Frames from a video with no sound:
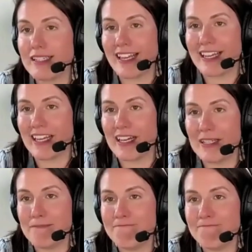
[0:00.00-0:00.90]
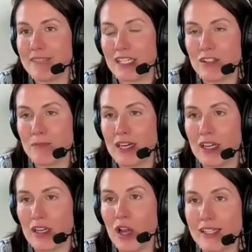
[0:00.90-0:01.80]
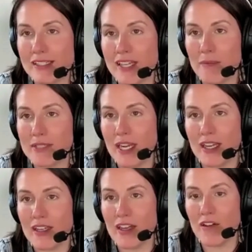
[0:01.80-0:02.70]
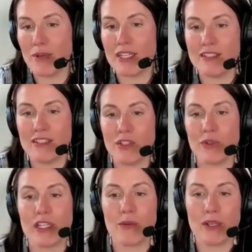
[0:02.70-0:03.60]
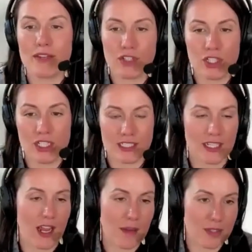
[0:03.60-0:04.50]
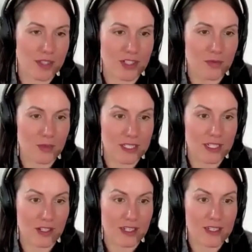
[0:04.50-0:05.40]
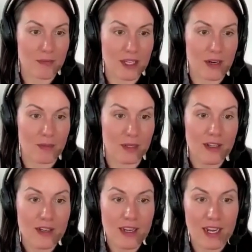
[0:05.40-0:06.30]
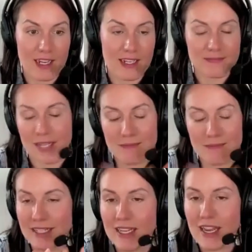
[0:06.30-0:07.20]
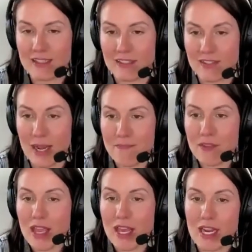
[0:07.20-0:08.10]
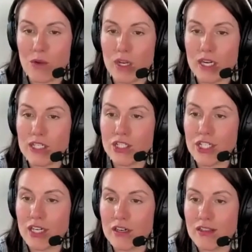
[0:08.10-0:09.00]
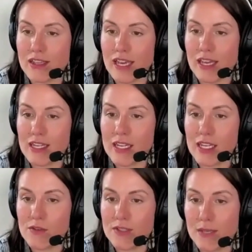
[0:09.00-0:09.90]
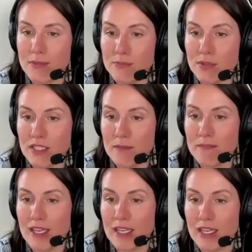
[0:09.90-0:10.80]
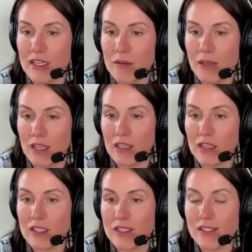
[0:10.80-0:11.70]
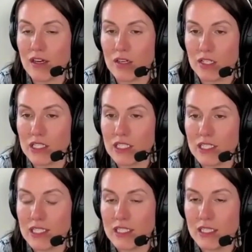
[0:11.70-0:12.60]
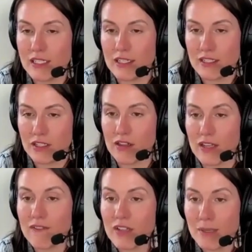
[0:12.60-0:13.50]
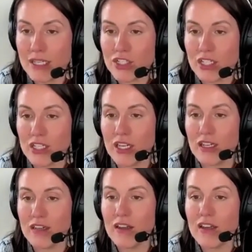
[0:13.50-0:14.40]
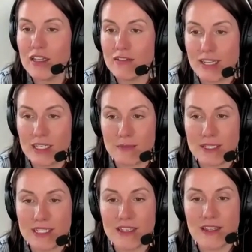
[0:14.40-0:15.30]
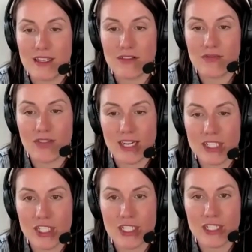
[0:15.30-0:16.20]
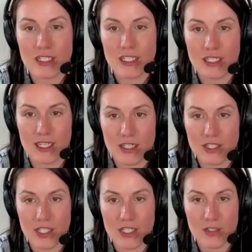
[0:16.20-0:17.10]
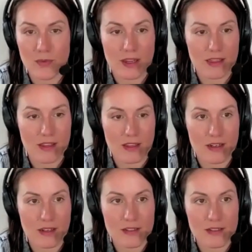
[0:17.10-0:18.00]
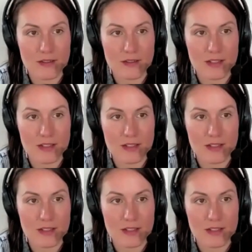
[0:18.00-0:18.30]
it. That has been a concept I have been noodling with for a long time. It's just resilience. Something I love that. And I wanted to share that I was able to pull up Megan Mangan's article. It looks like it's called Inflammation and Vitamin D, the Infection Connection is what I think it is.